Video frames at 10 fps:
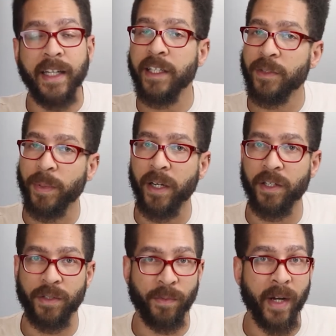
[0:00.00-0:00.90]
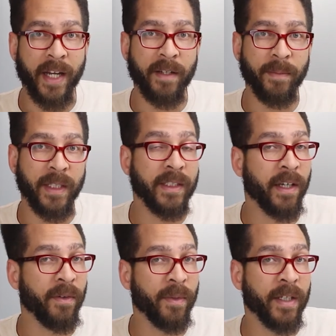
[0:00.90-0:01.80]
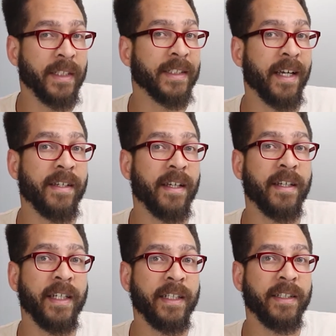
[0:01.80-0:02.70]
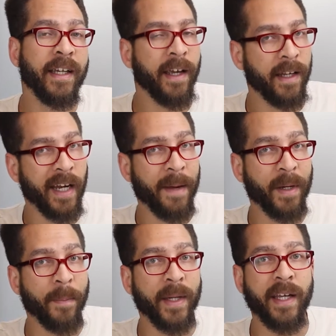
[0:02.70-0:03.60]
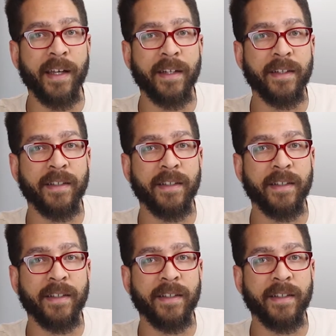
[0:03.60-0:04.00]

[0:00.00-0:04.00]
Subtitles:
each player is randomly dealt one of these identities, and the game can begin.